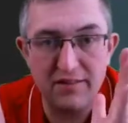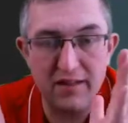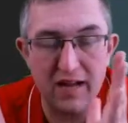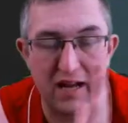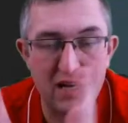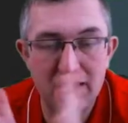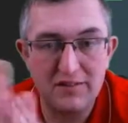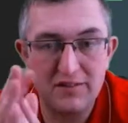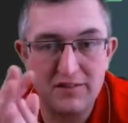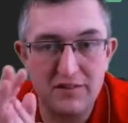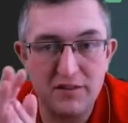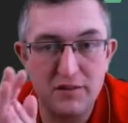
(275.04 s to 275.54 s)
to
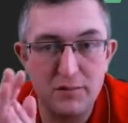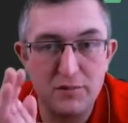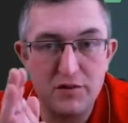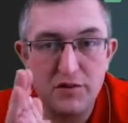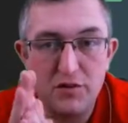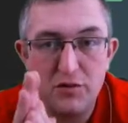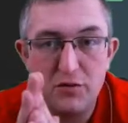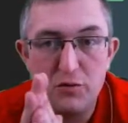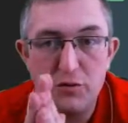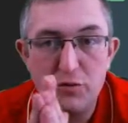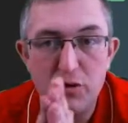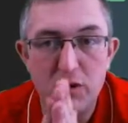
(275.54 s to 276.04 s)
ask them
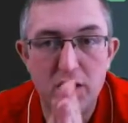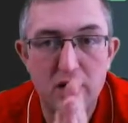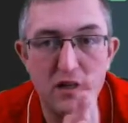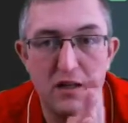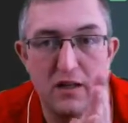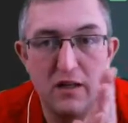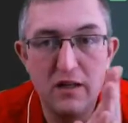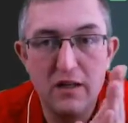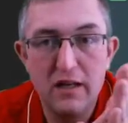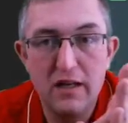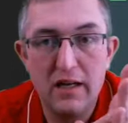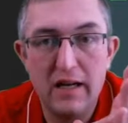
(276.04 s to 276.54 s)
to
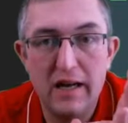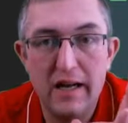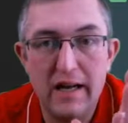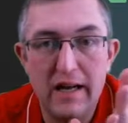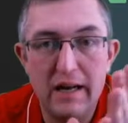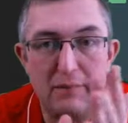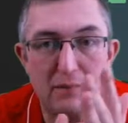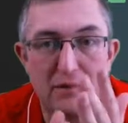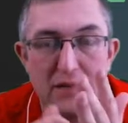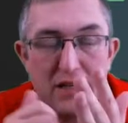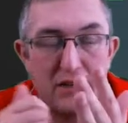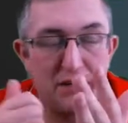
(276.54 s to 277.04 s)

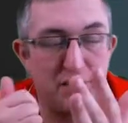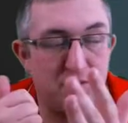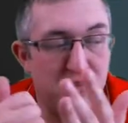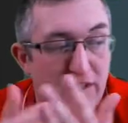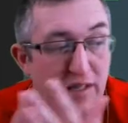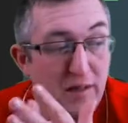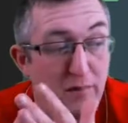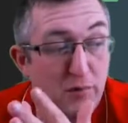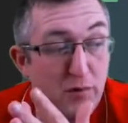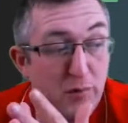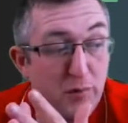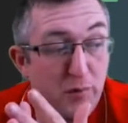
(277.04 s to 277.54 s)
give
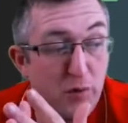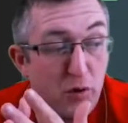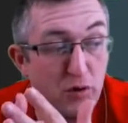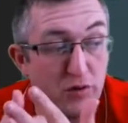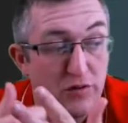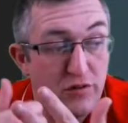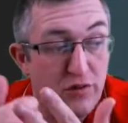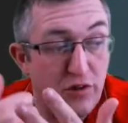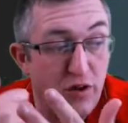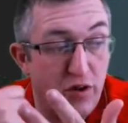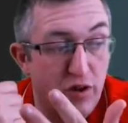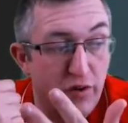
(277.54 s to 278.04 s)
team
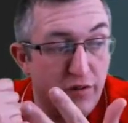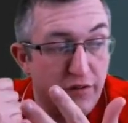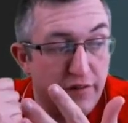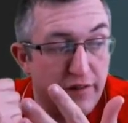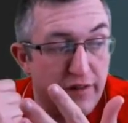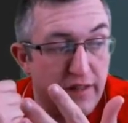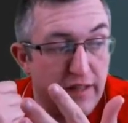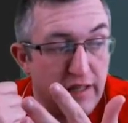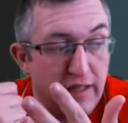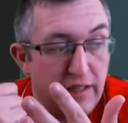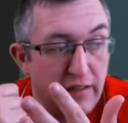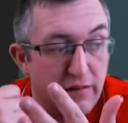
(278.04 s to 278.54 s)
reports on
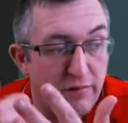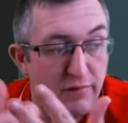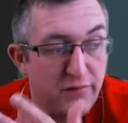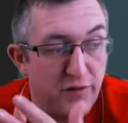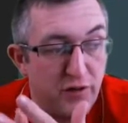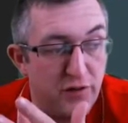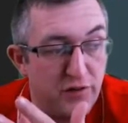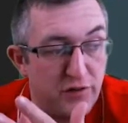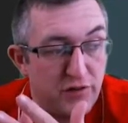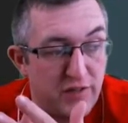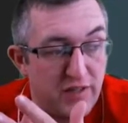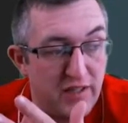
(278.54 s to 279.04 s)
the
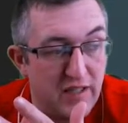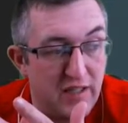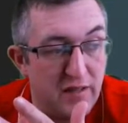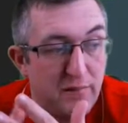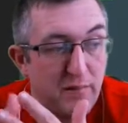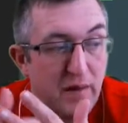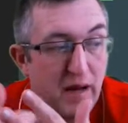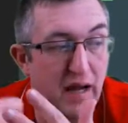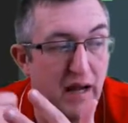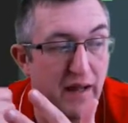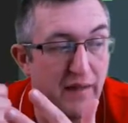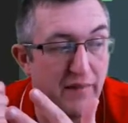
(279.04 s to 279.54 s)
first
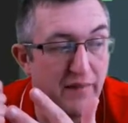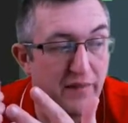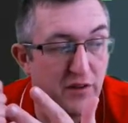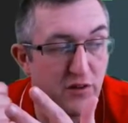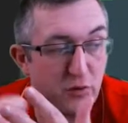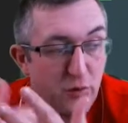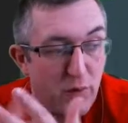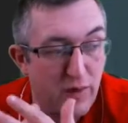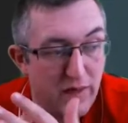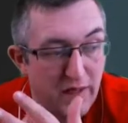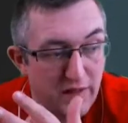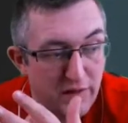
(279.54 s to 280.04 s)
team and the
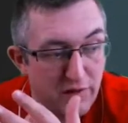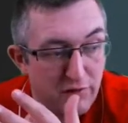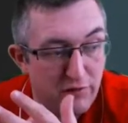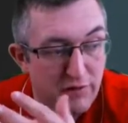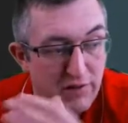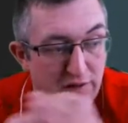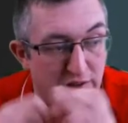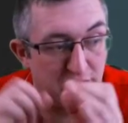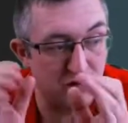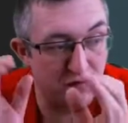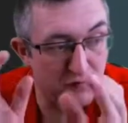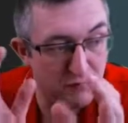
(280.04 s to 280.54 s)

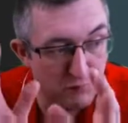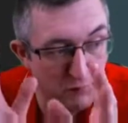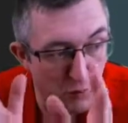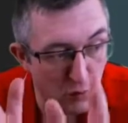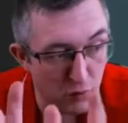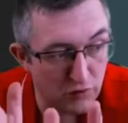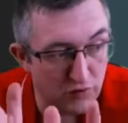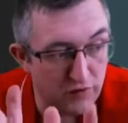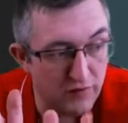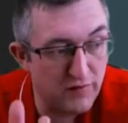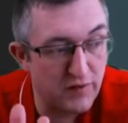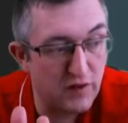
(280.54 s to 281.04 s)
23s of
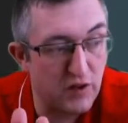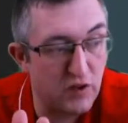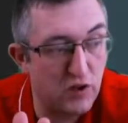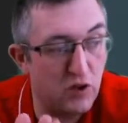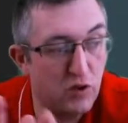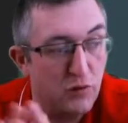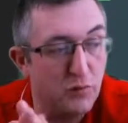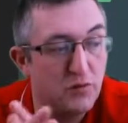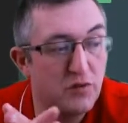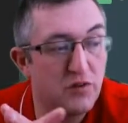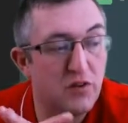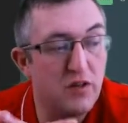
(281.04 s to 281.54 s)
most of the
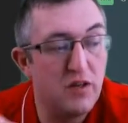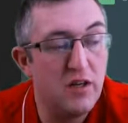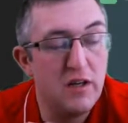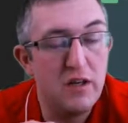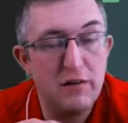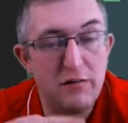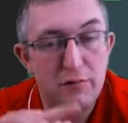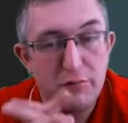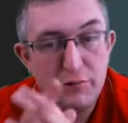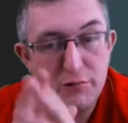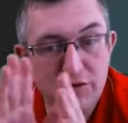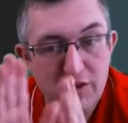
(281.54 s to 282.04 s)
clubs
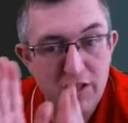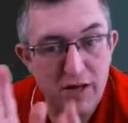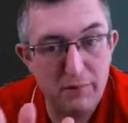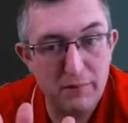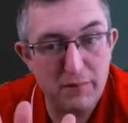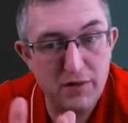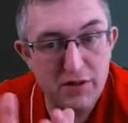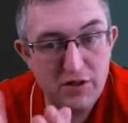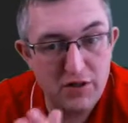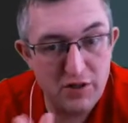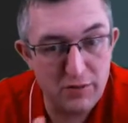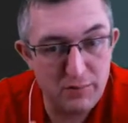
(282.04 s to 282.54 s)
from
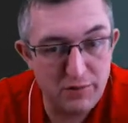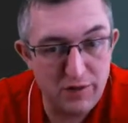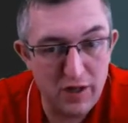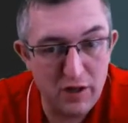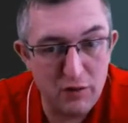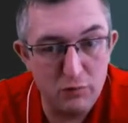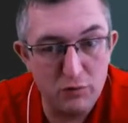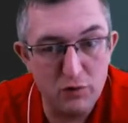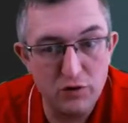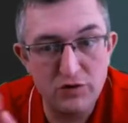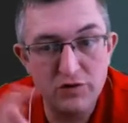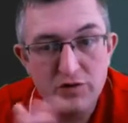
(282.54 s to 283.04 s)
championship
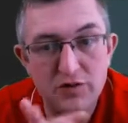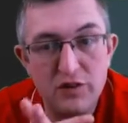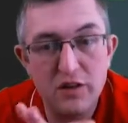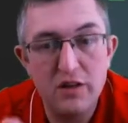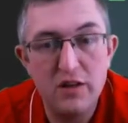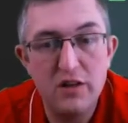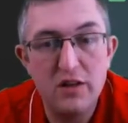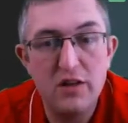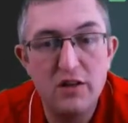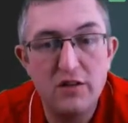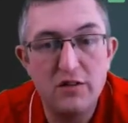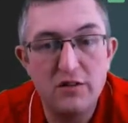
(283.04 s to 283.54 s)
downwards,
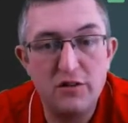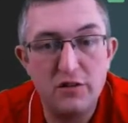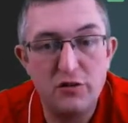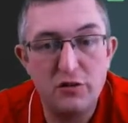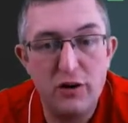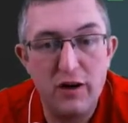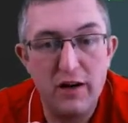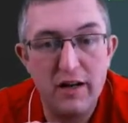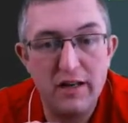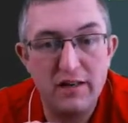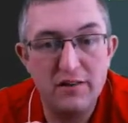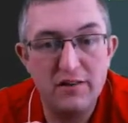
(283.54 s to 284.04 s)
to
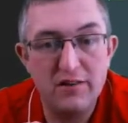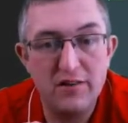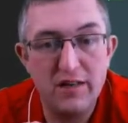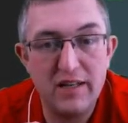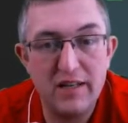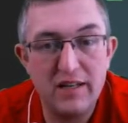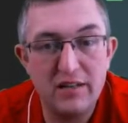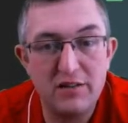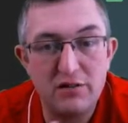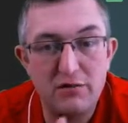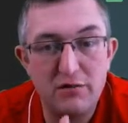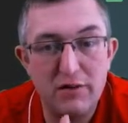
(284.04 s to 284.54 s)
try and say,
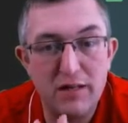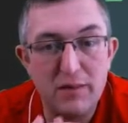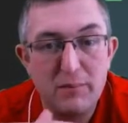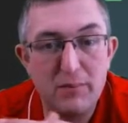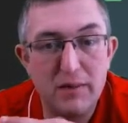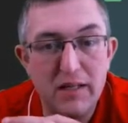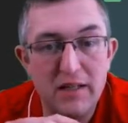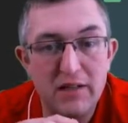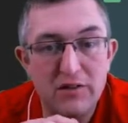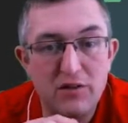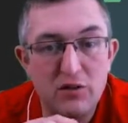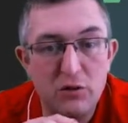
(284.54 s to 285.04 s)
is there any
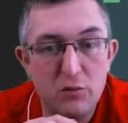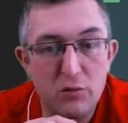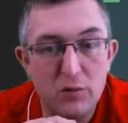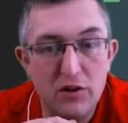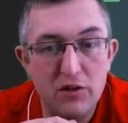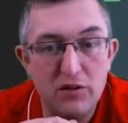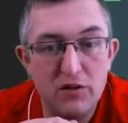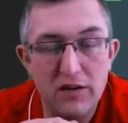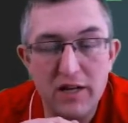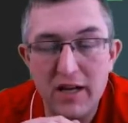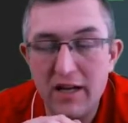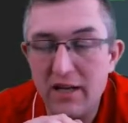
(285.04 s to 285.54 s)
players who we
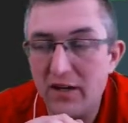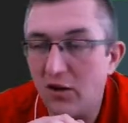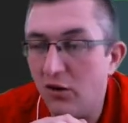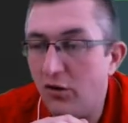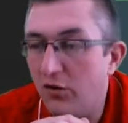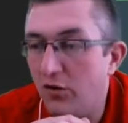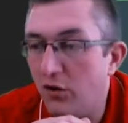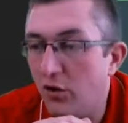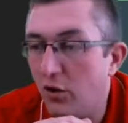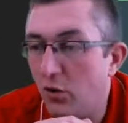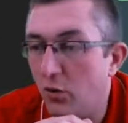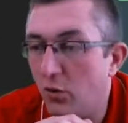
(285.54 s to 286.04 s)
could get
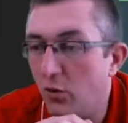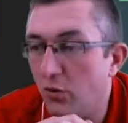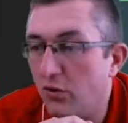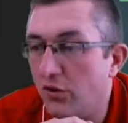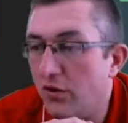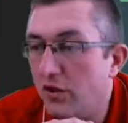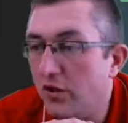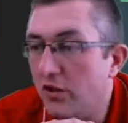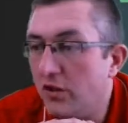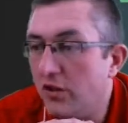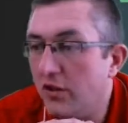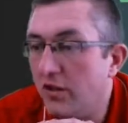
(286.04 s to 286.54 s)
on
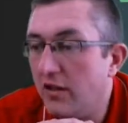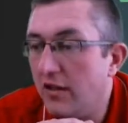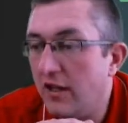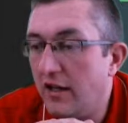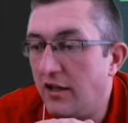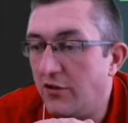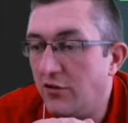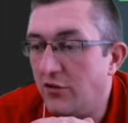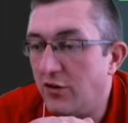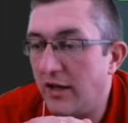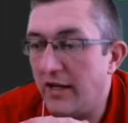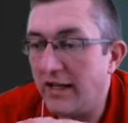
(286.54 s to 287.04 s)
loan,
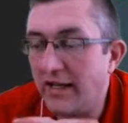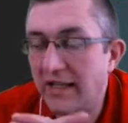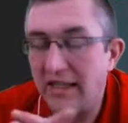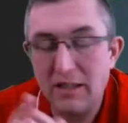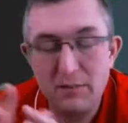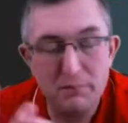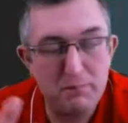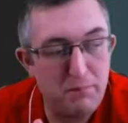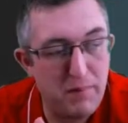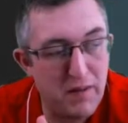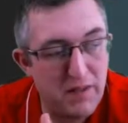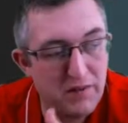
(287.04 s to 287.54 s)
and try and get the
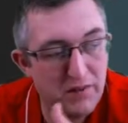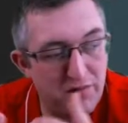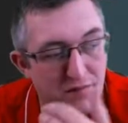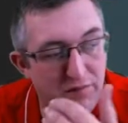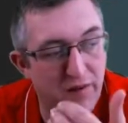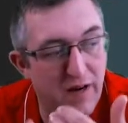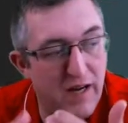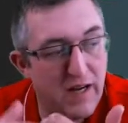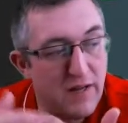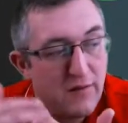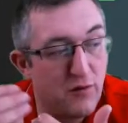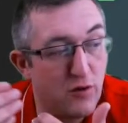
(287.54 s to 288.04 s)
best
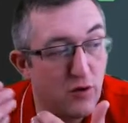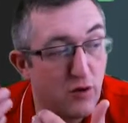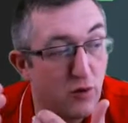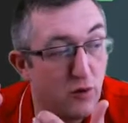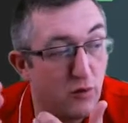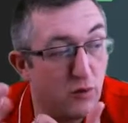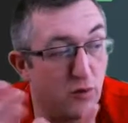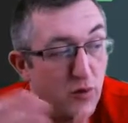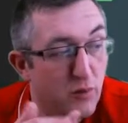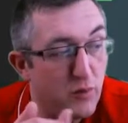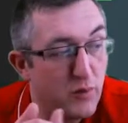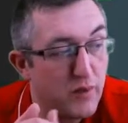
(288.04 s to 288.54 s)
5 on
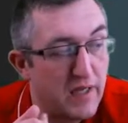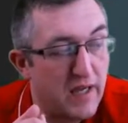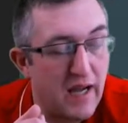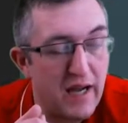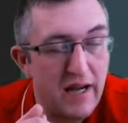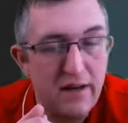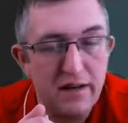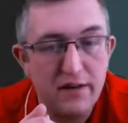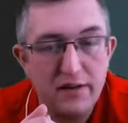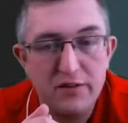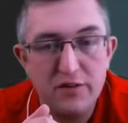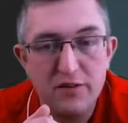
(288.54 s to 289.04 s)
loan that we
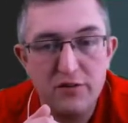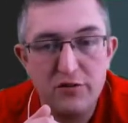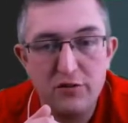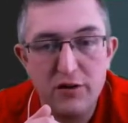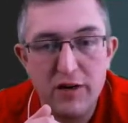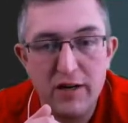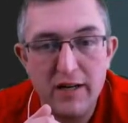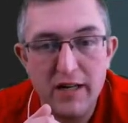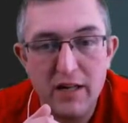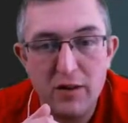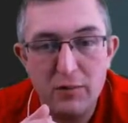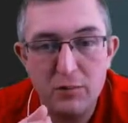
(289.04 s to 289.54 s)
can to try
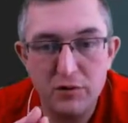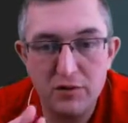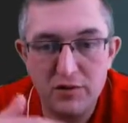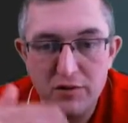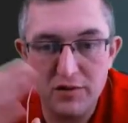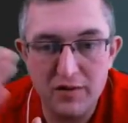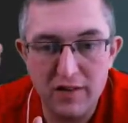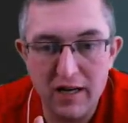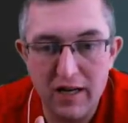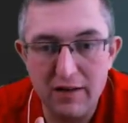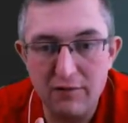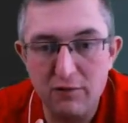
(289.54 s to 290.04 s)
and help us
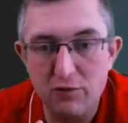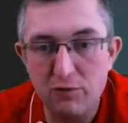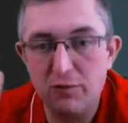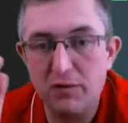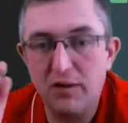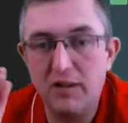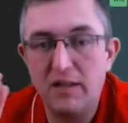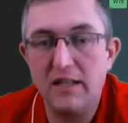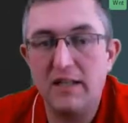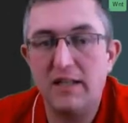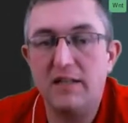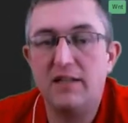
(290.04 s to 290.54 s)
dive up
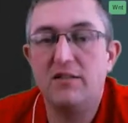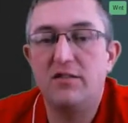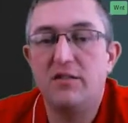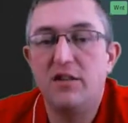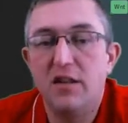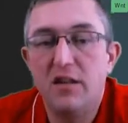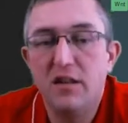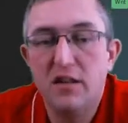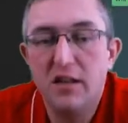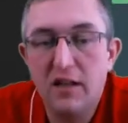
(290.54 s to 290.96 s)
the leagues.